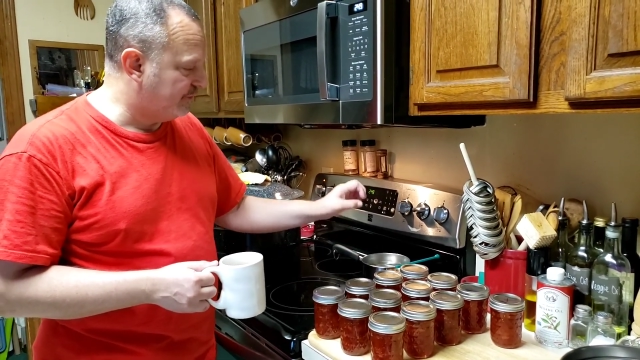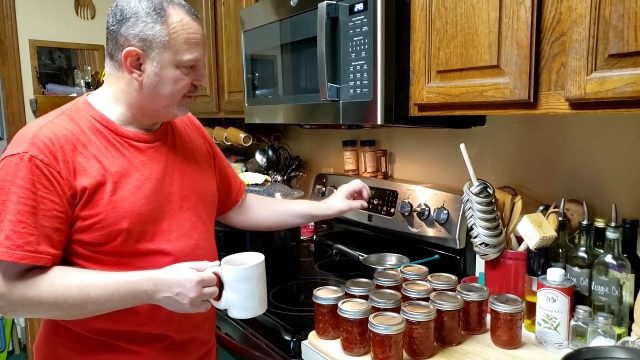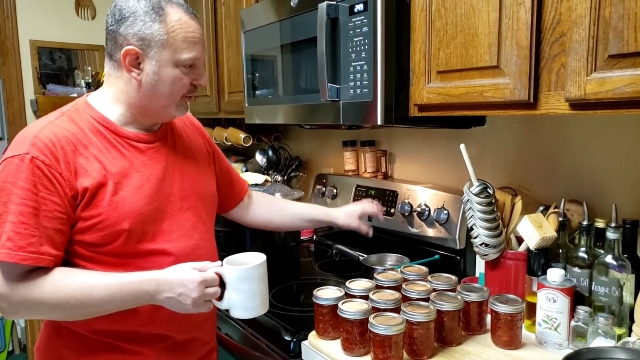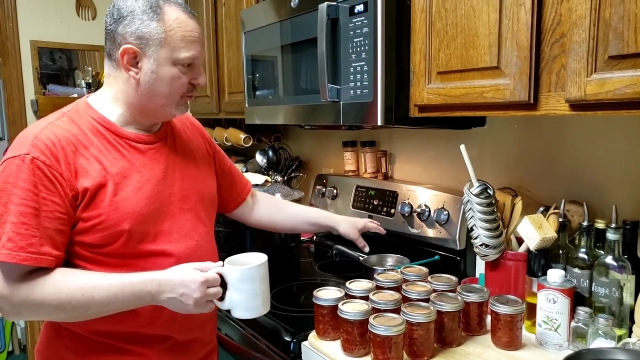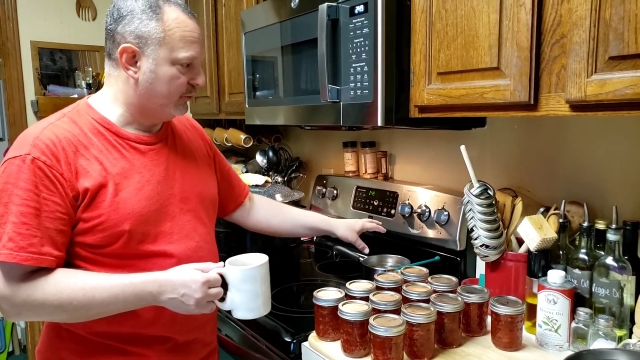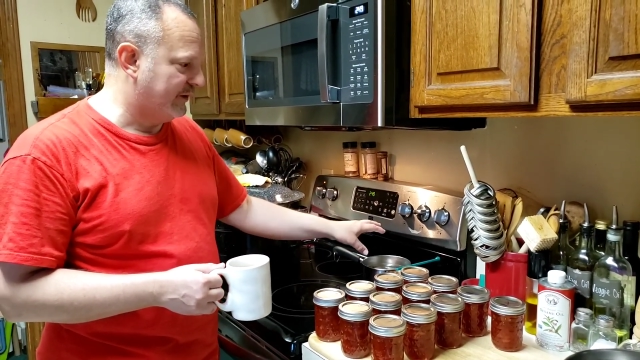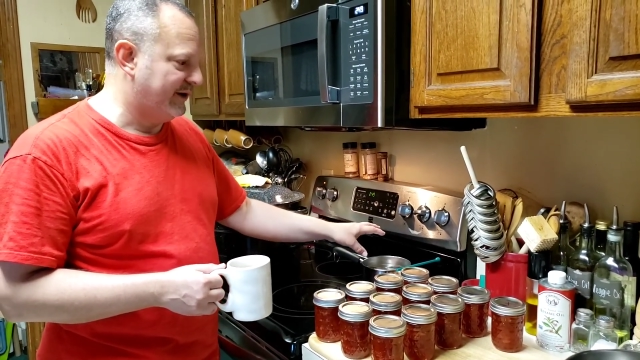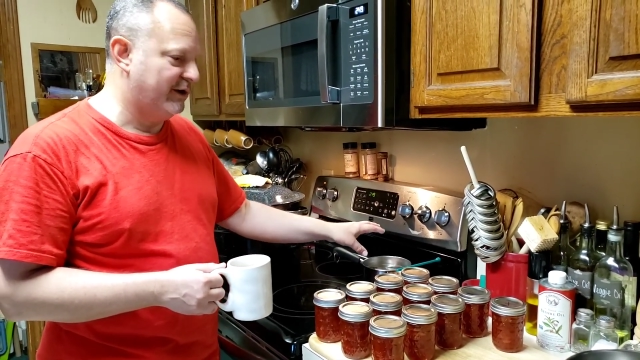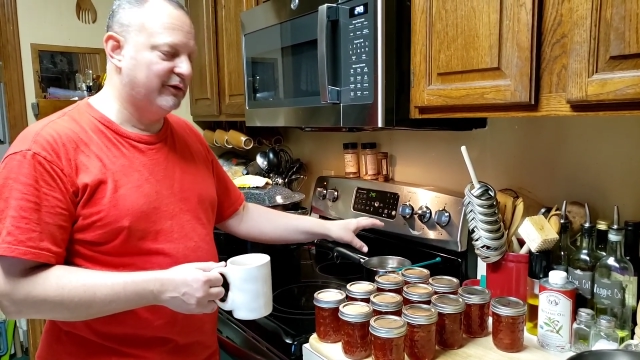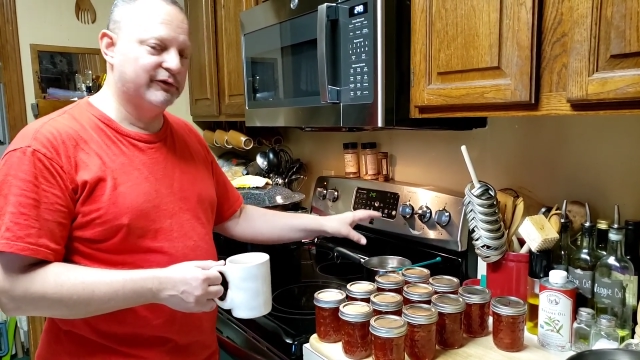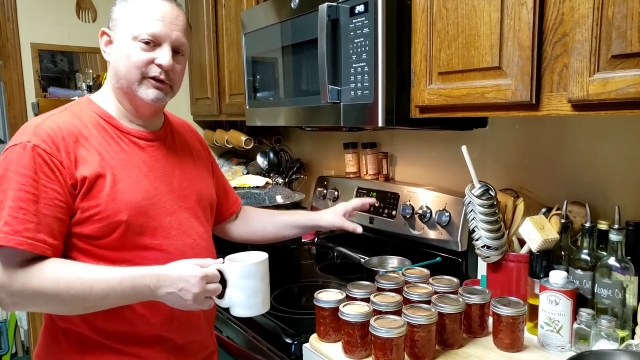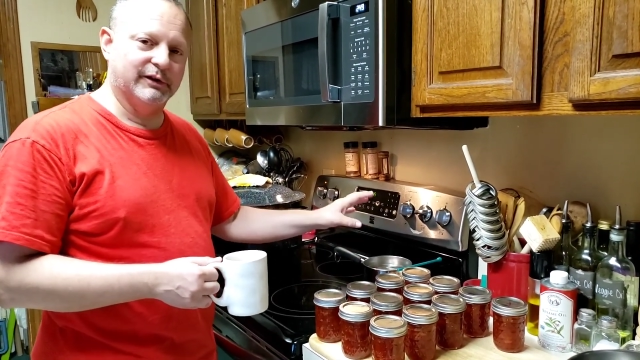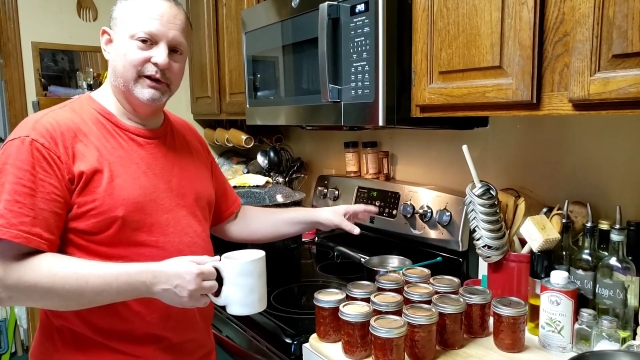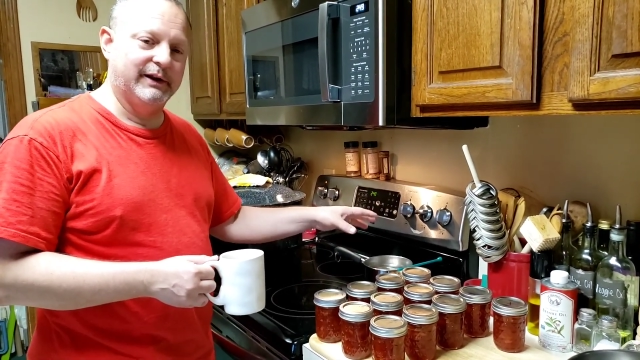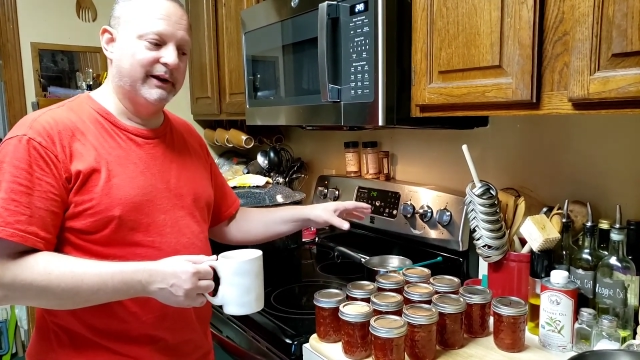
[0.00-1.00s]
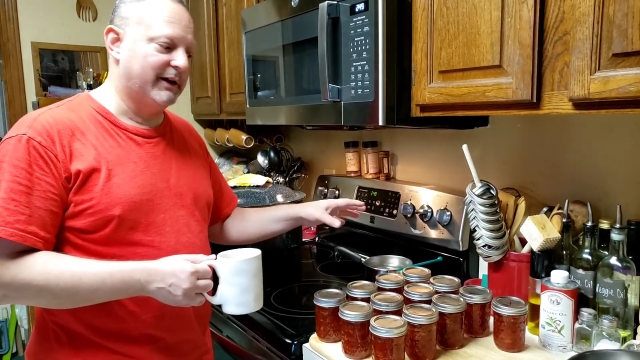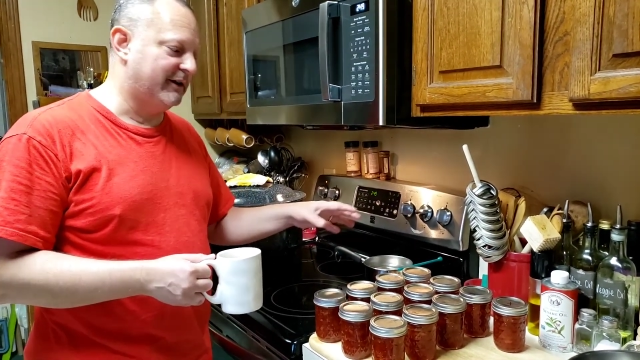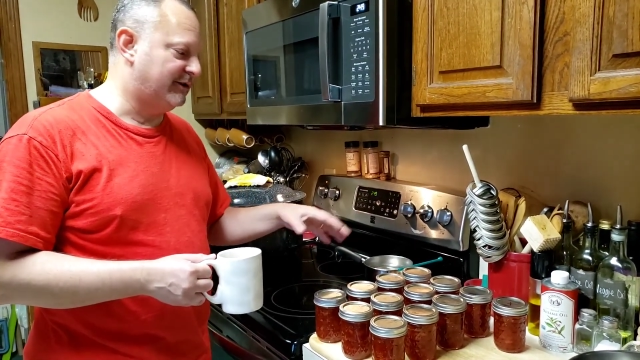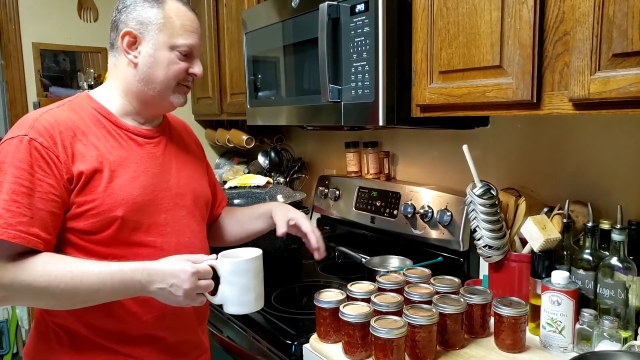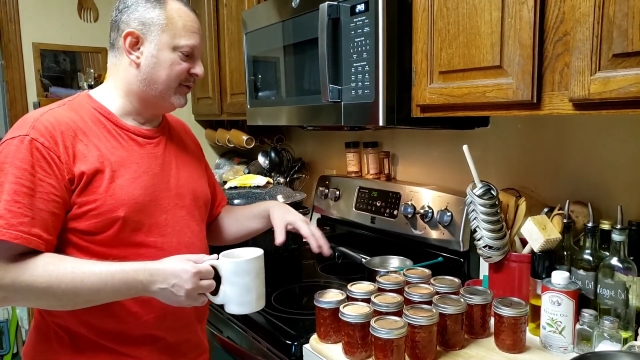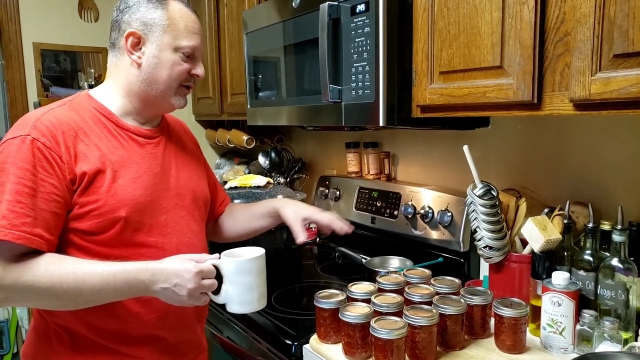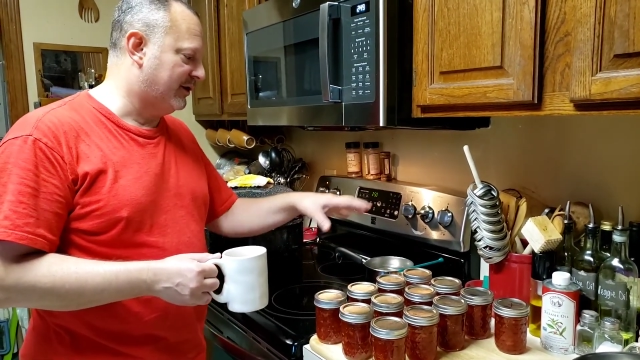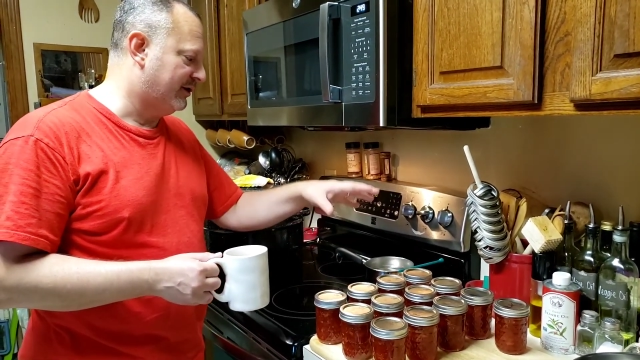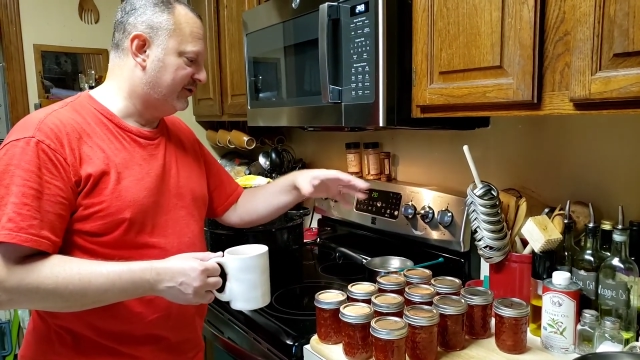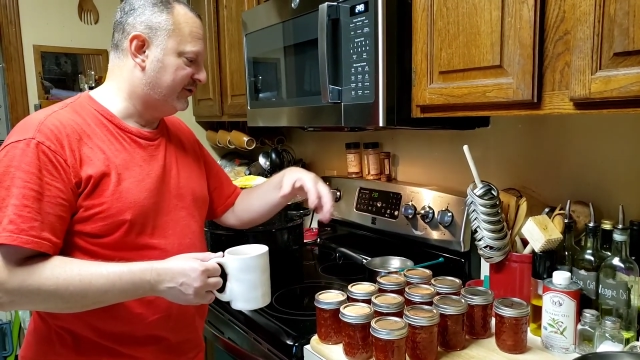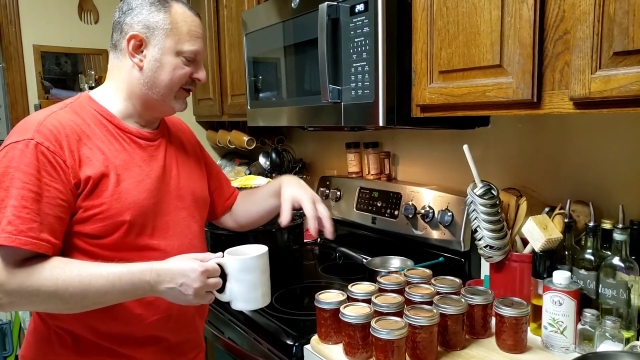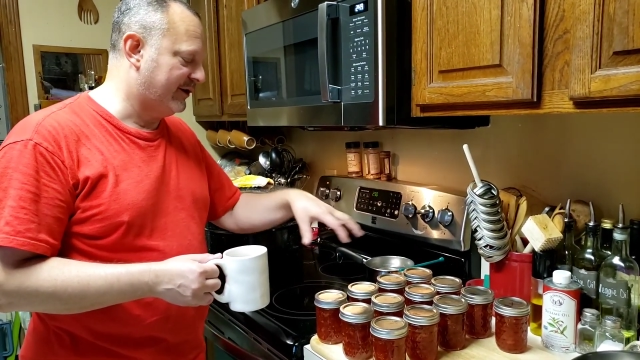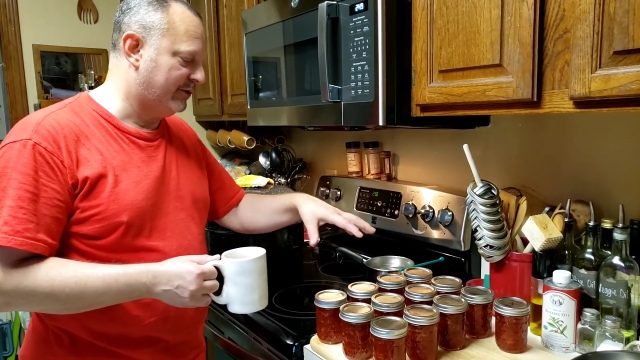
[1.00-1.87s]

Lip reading: but don't reuse the lids because